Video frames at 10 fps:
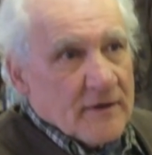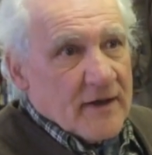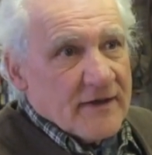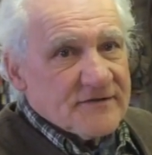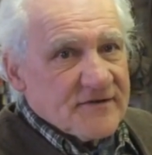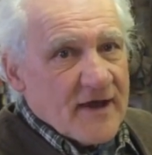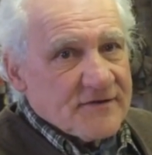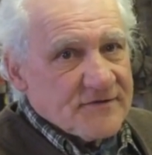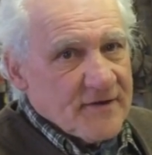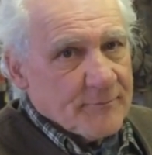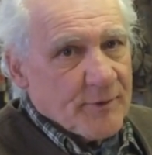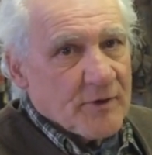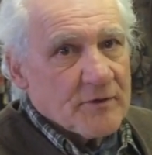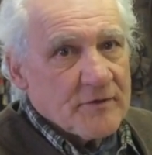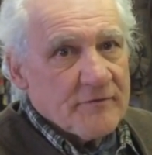It's that
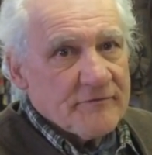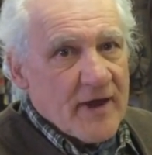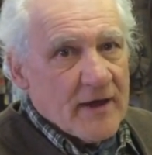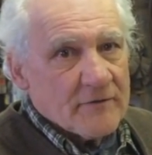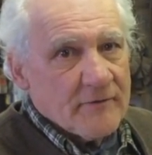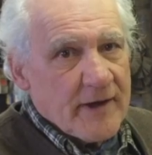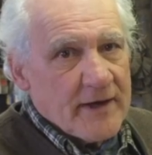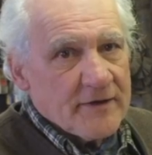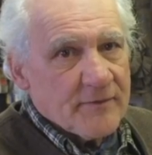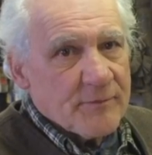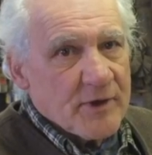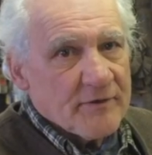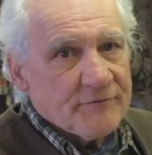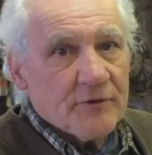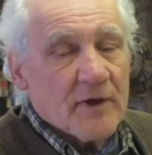simple. You've now created the
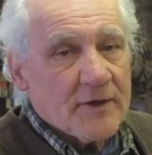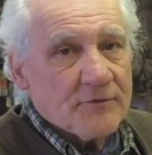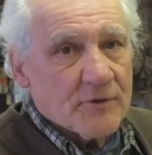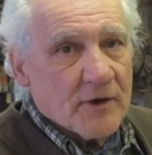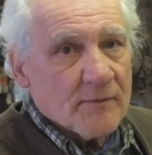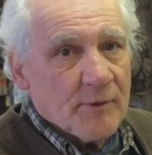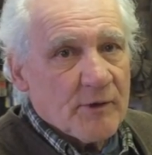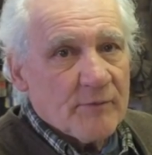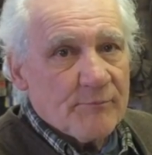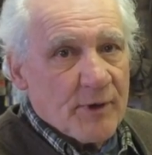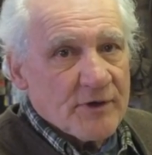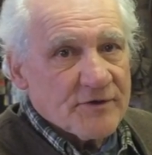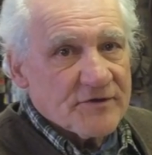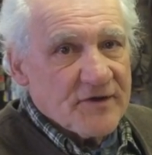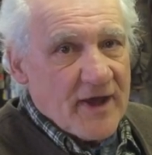beautiful and durable
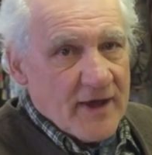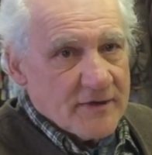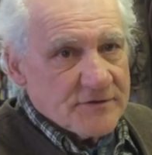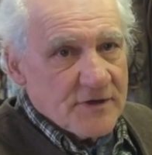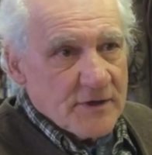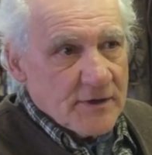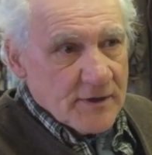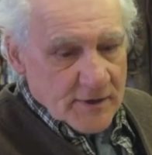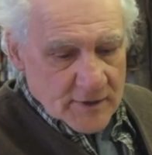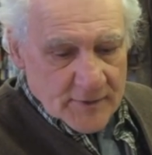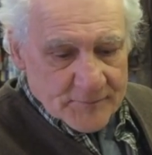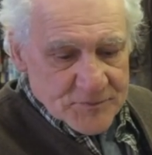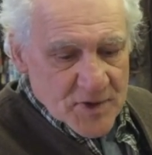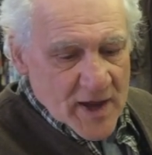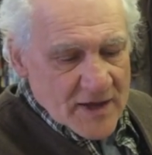Burgess Edge.
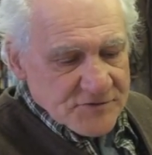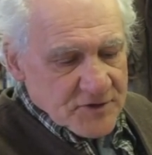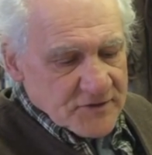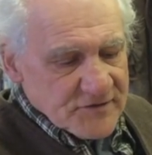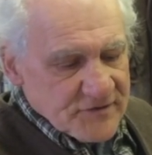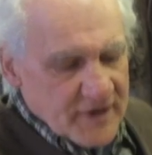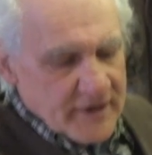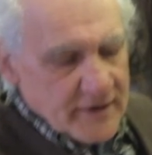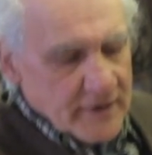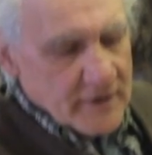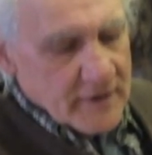As you can see,